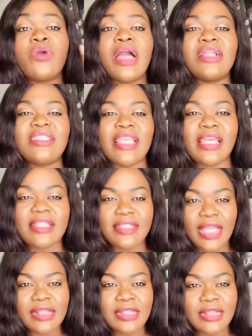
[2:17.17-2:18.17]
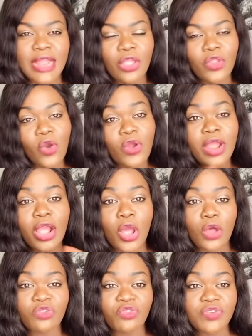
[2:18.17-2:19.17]
can't take a taxi like in other
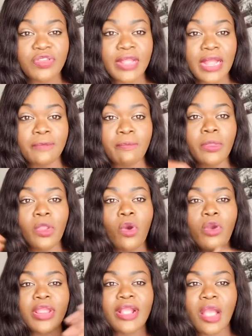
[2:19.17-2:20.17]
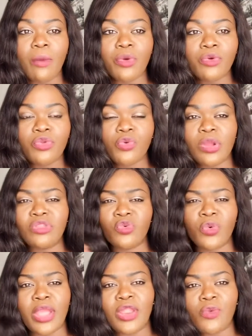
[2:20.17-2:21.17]
countries that, or in Cameroon, you want to
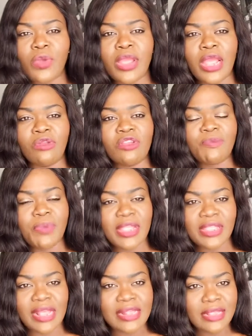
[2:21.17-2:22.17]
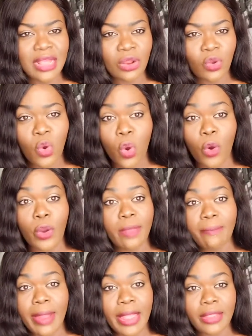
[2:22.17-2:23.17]
go anywhere, you can just pay a taxi and go, or a
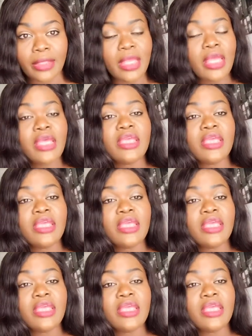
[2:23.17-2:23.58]
bike.